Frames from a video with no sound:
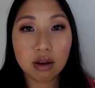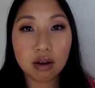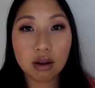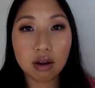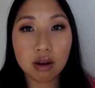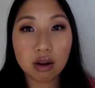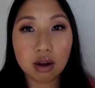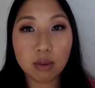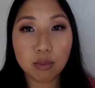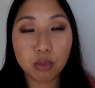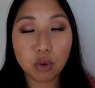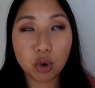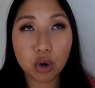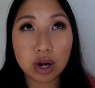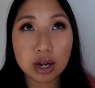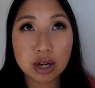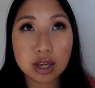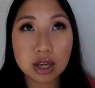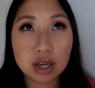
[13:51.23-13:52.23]
um, or
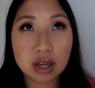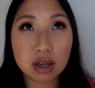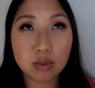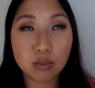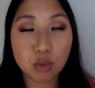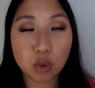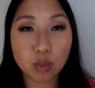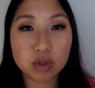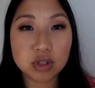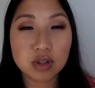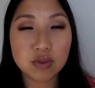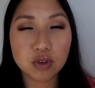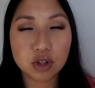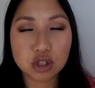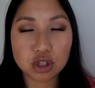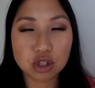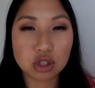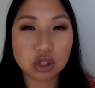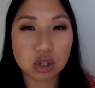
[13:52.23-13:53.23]
any moments of
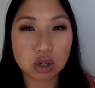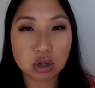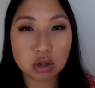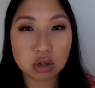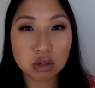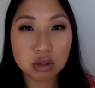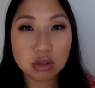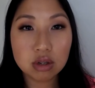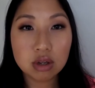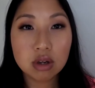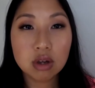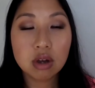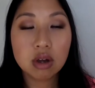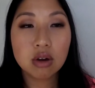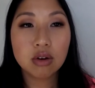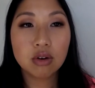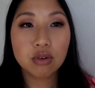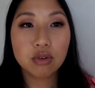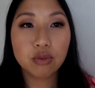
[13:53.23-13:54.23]
concern
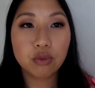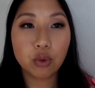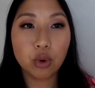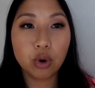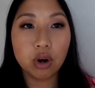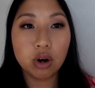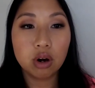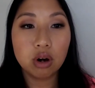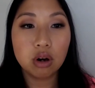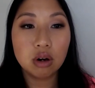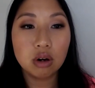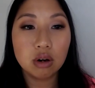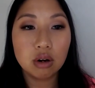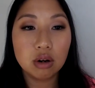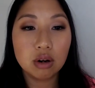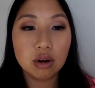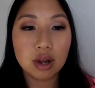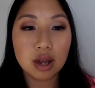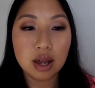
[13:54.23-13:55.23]
for
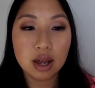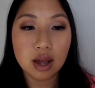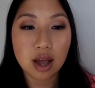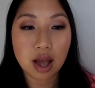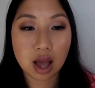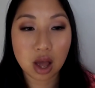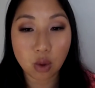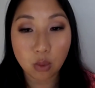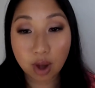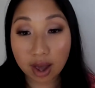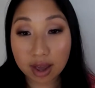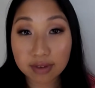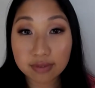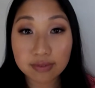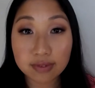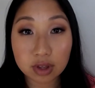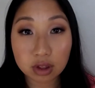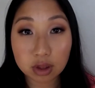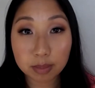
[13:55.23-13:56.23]
how I
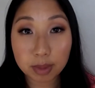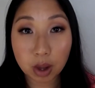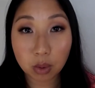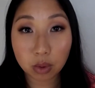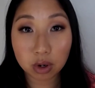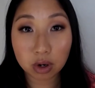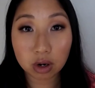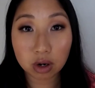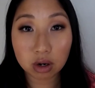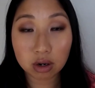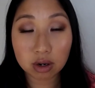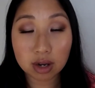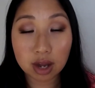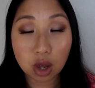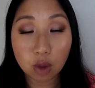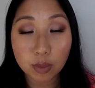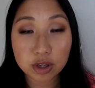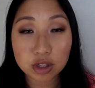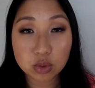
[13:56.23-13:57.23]
feel about her and
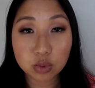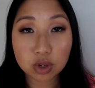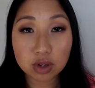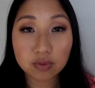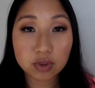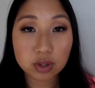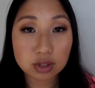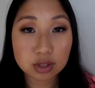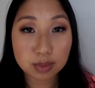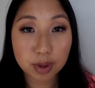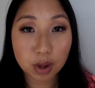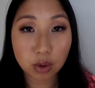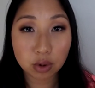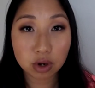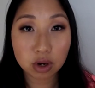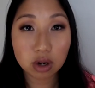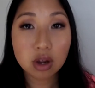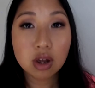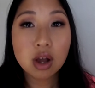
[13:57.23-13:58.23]
how my twin feels about
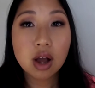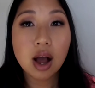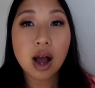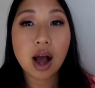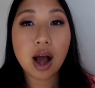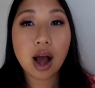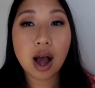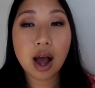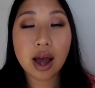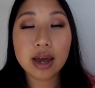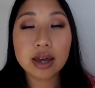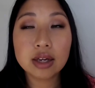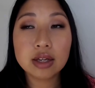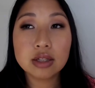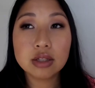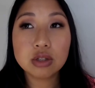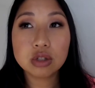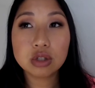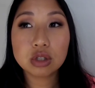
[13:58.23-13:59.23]
her.
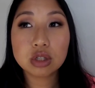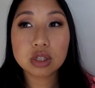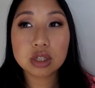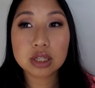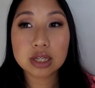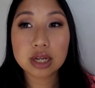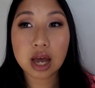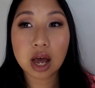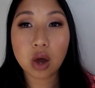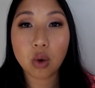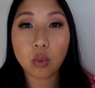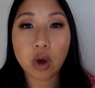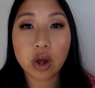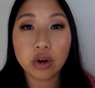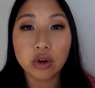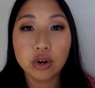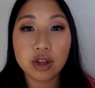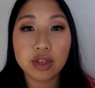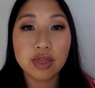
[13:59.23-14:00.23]
I did not
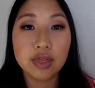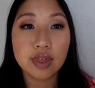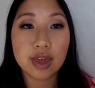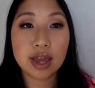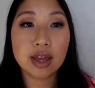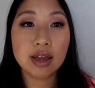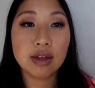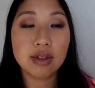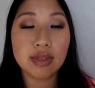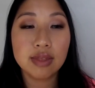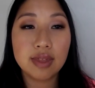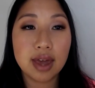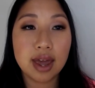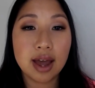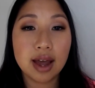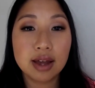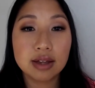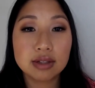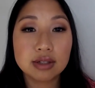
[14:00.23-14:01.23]
want her to think
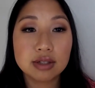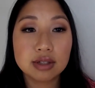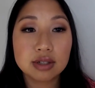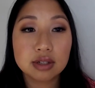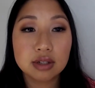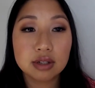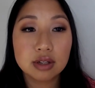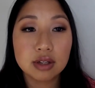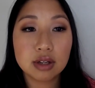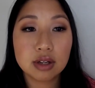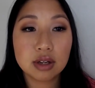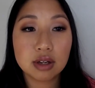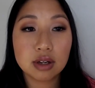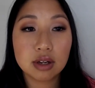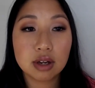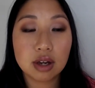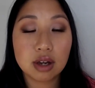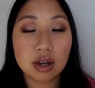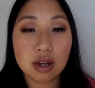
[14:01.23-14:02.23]
that
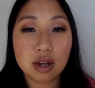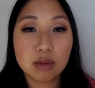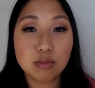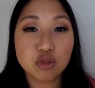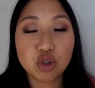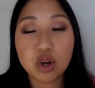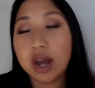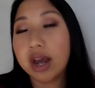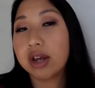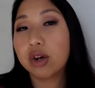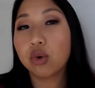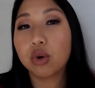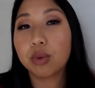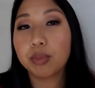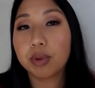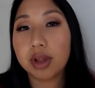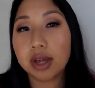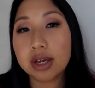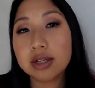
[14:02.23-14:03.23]
I'm trying to
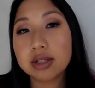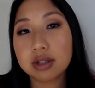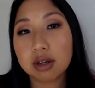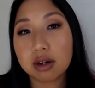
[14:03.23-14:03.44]
replace